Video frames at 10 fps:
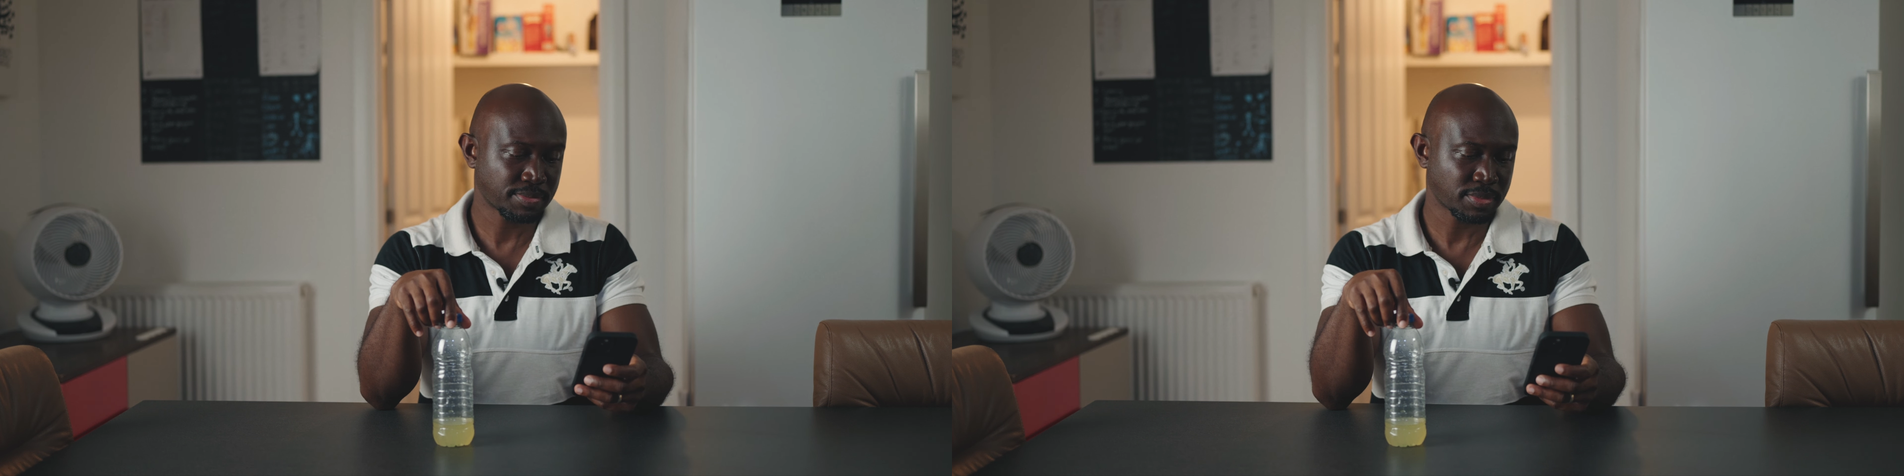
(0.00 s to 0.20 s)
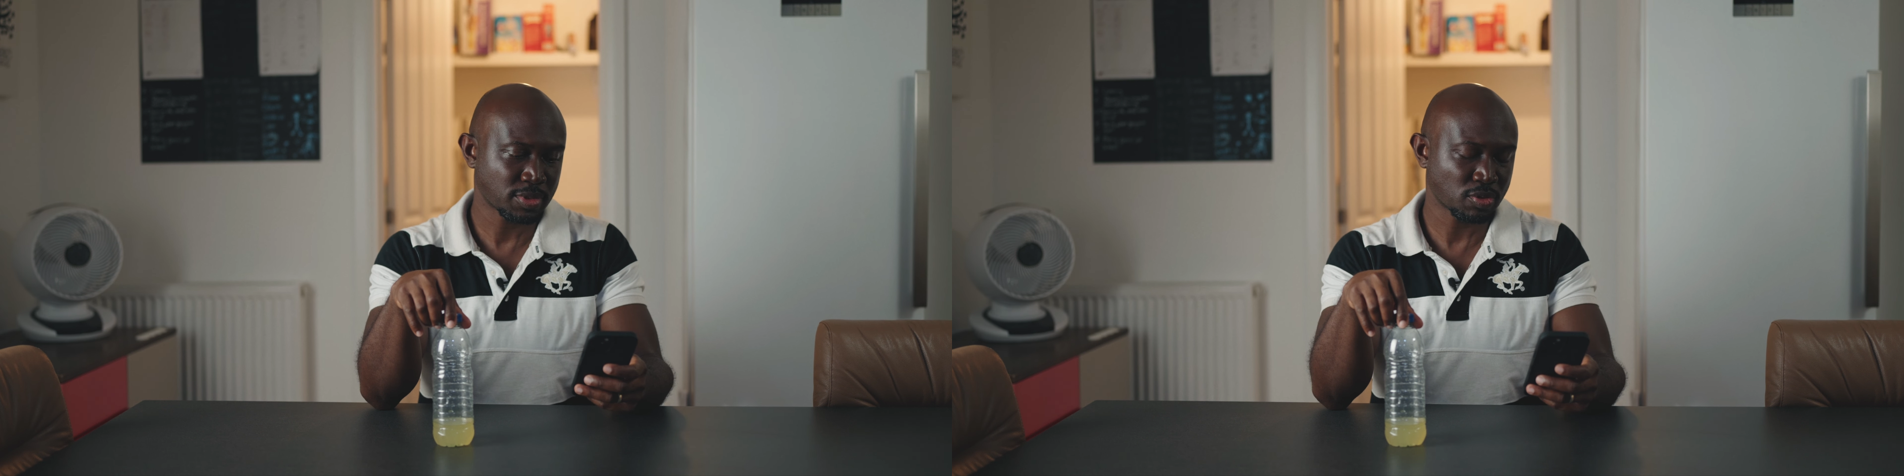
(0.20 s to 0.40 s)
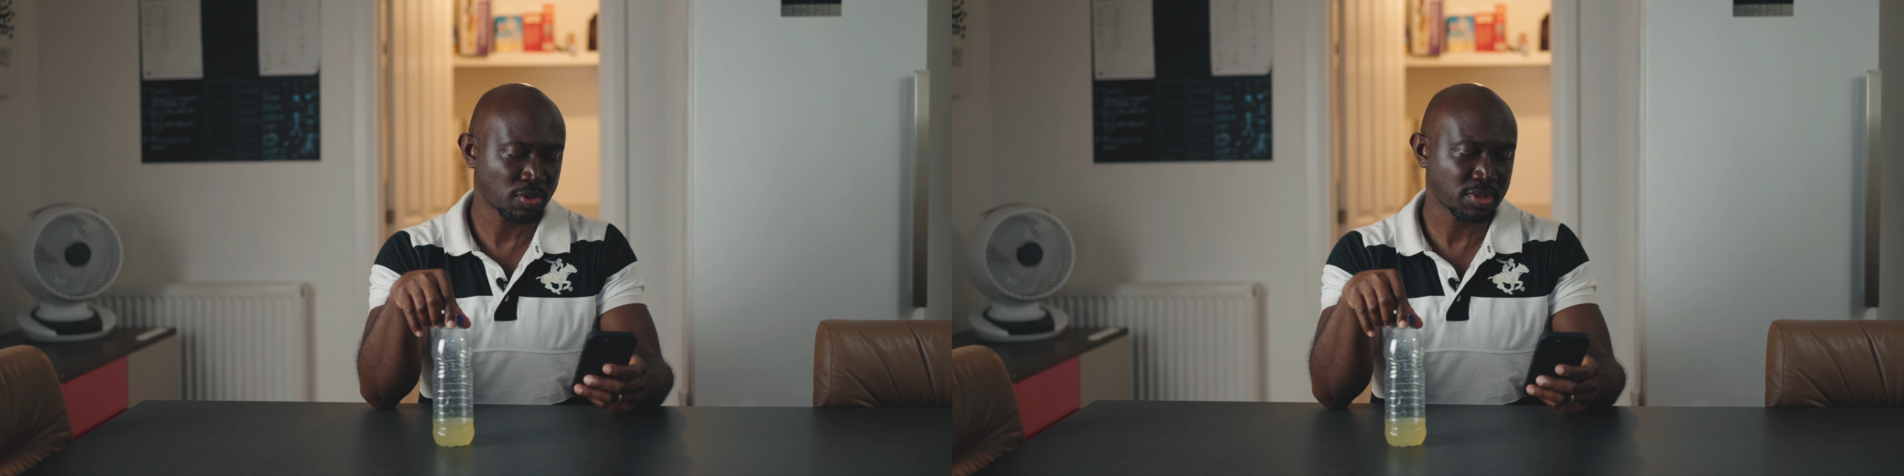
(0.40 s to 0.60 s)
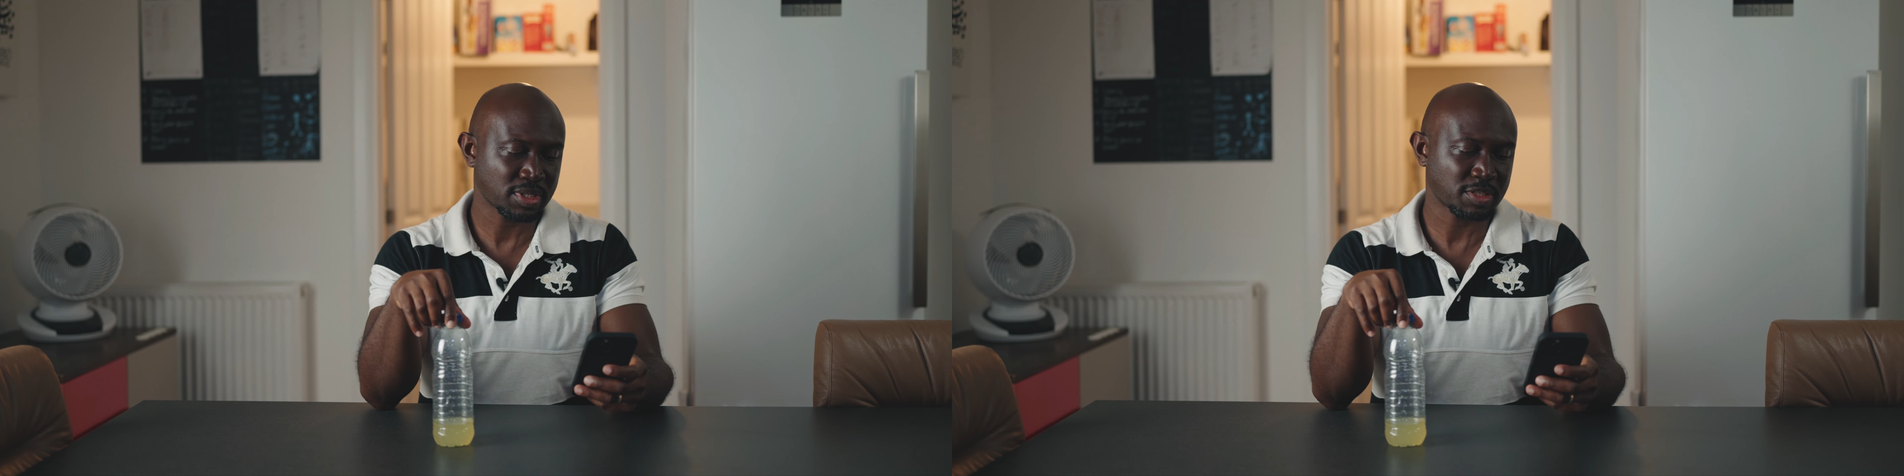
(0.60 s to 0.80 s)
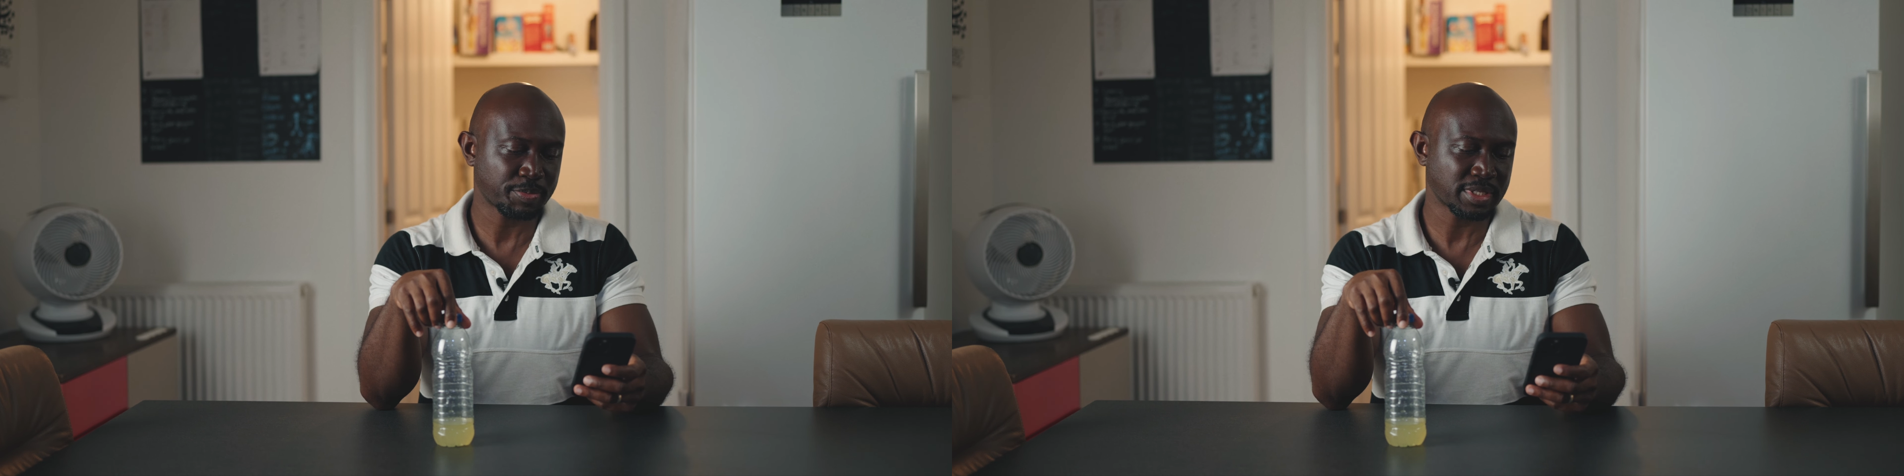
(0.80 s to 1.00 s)
I don't know what
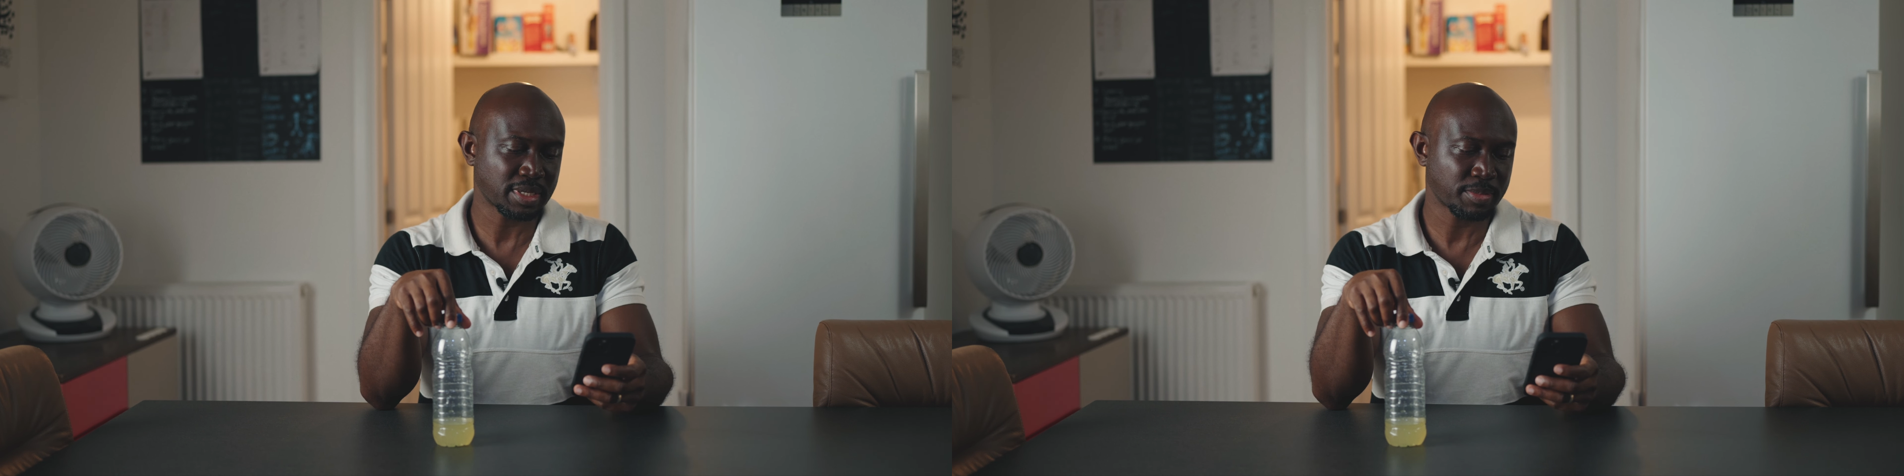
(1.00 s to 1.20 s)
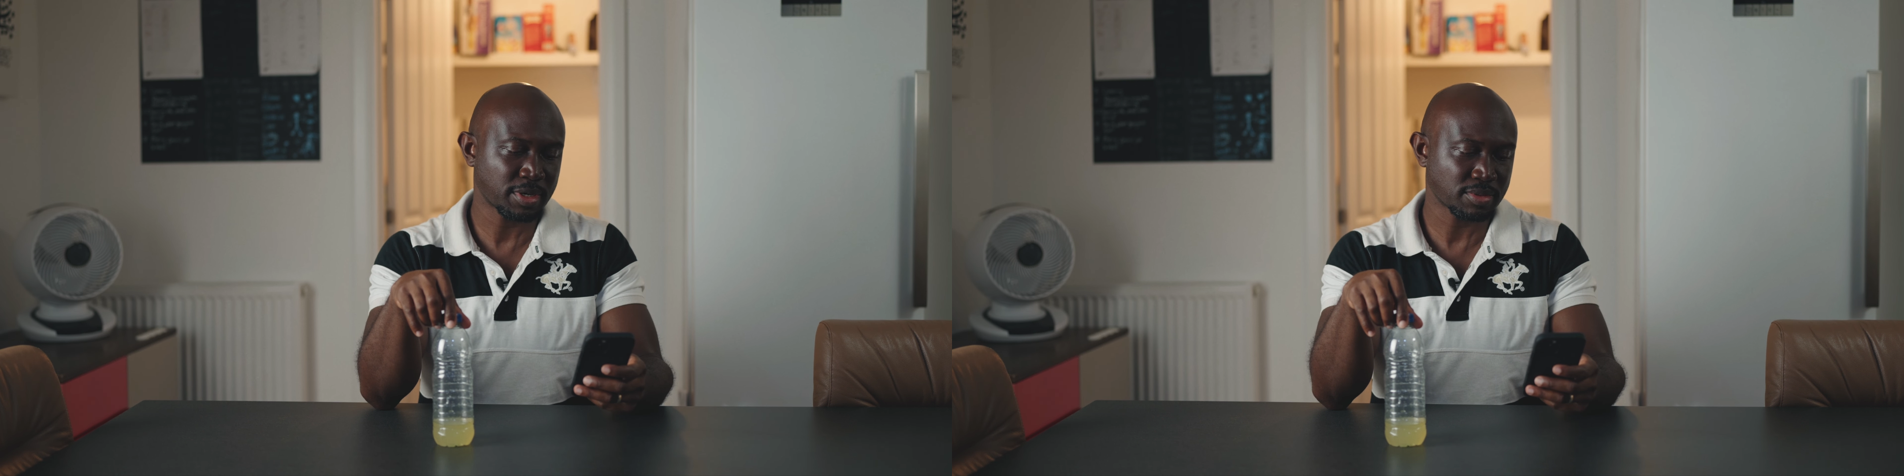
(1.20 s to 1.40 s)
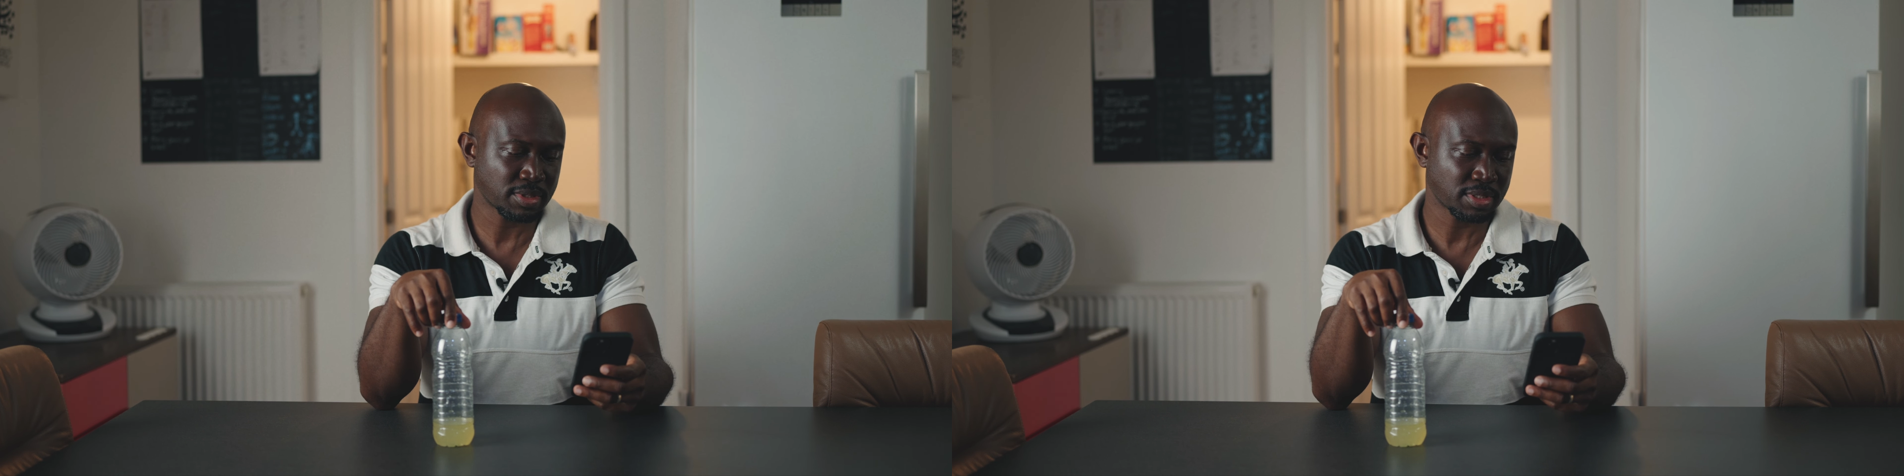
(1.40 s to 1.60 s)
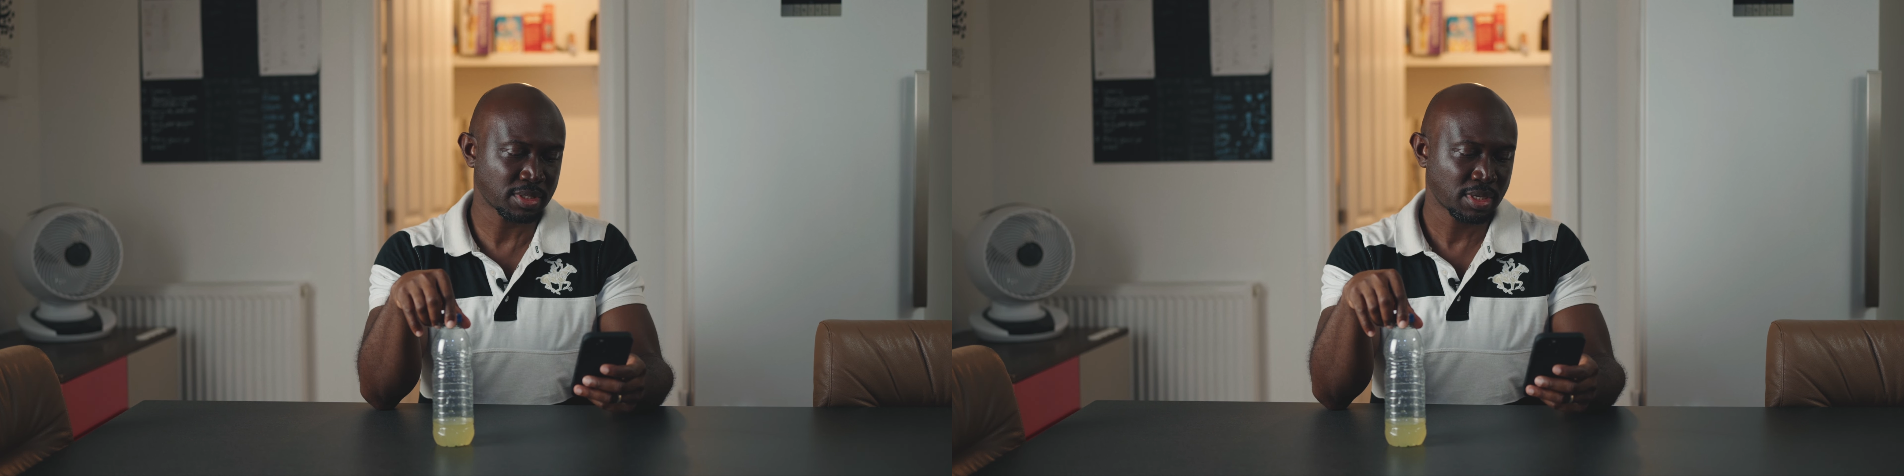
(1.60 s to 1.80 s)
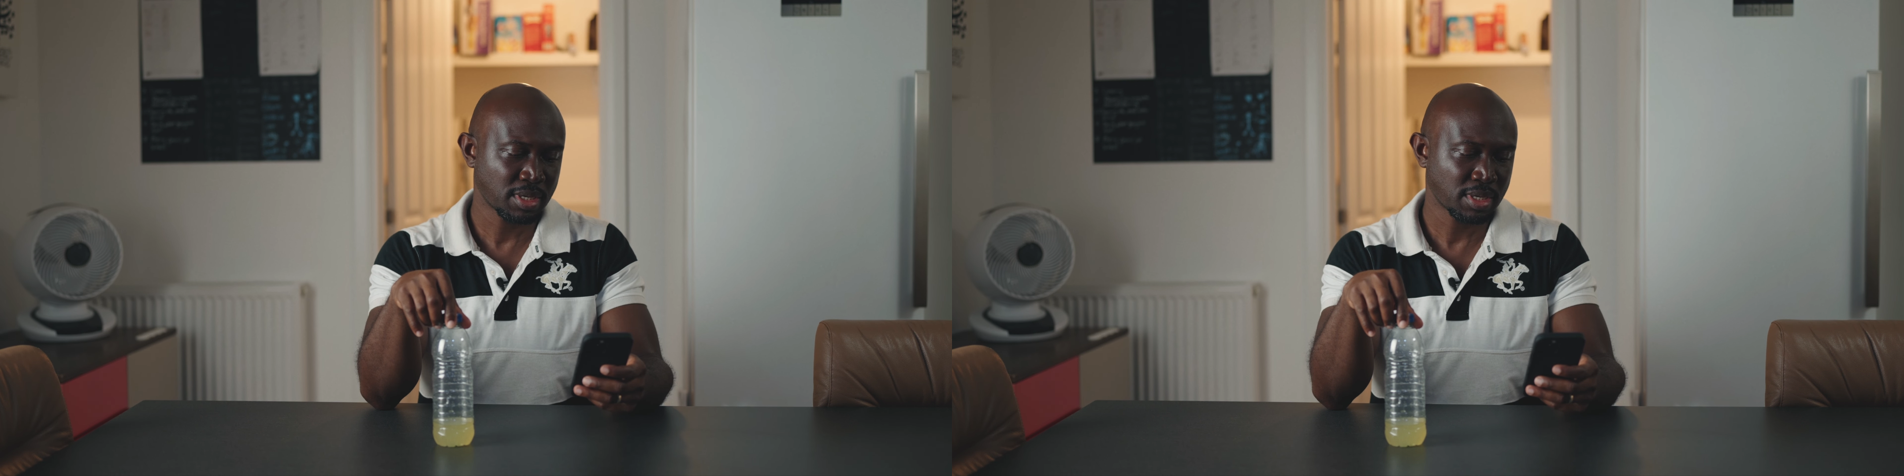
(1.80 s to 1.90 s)
a spit amount is.